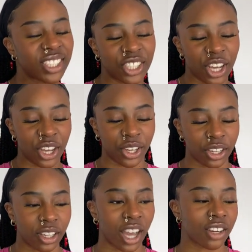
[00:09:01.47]
I don't
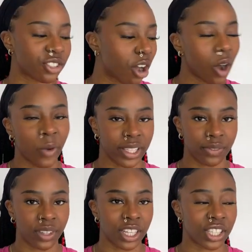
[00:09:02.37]
know, I just can't
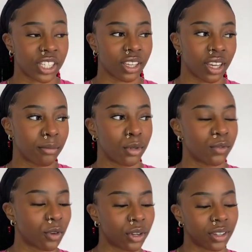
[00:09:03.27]
wait to finish it so I can
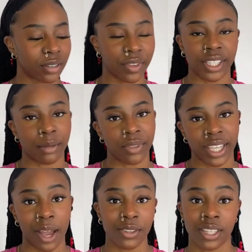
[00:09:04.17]
move on and read
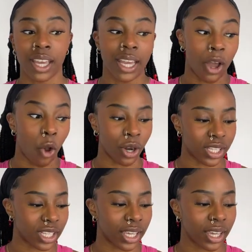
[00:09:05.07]
something else,
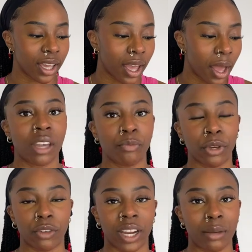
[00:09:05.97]
honestly. If you
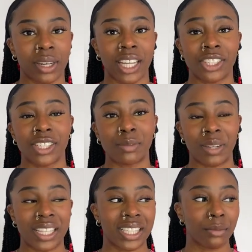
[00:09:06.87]
have book
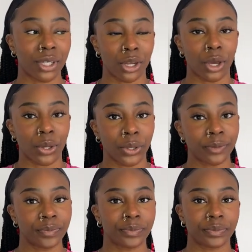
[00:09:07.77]
recommendations, please let me
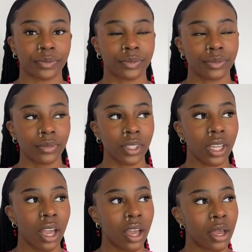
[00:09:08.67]
know.
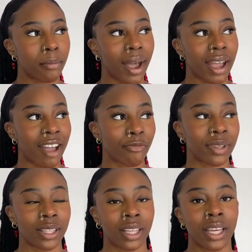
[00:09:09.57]
I
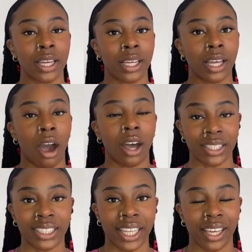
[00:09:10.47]
have been
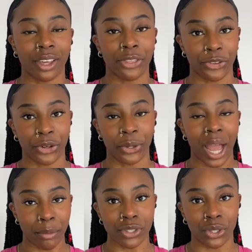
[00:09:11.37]
hunting
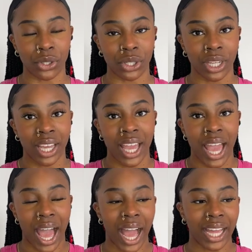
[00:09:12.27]
through Amazon
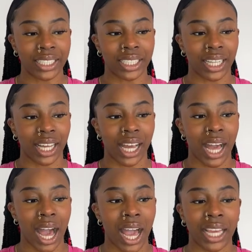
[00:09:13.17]
and
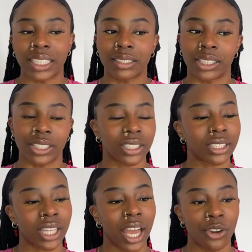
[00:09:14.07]
I
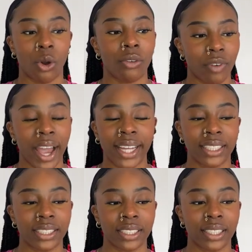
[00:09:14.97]
just cannot
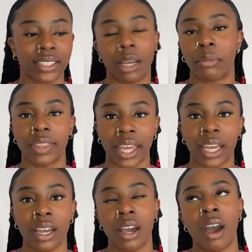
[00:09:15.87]
find
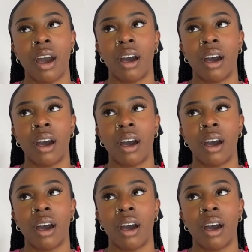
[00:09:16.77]
something.